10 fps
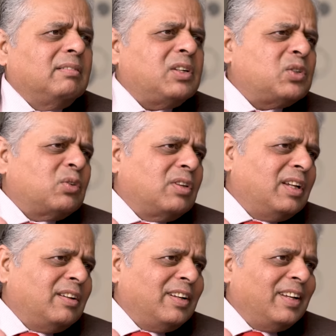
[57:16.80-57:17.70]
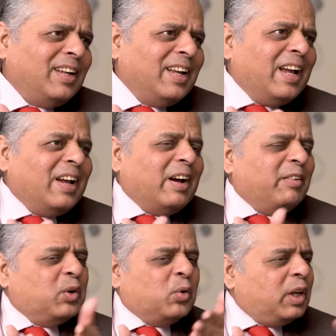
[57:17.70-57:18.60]
Why should they?
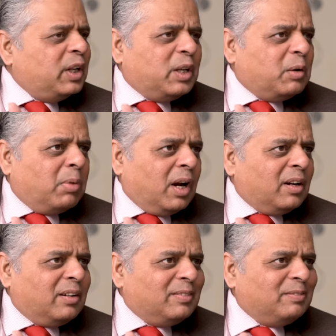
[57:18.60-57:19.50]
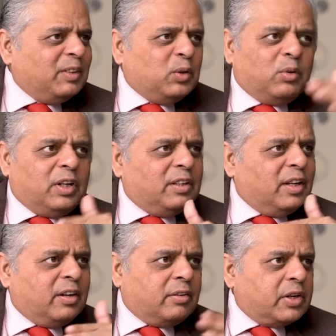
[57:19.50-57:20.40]
We don't need their blood, we don't need
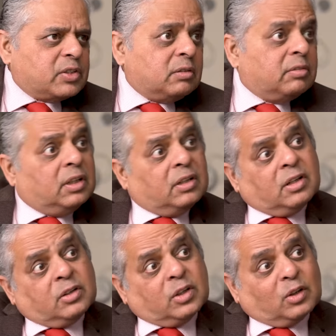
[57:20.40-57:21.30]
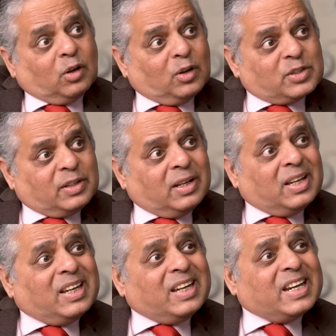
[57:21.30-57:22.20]
their treasure, we need their technology.
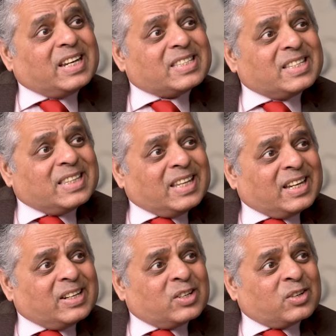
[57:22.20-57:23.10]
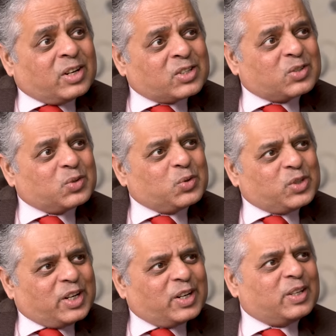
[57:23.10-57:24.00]
It is in their interest to
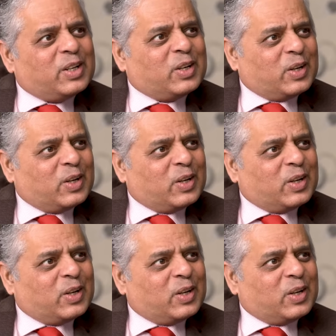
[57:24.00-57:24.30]
share that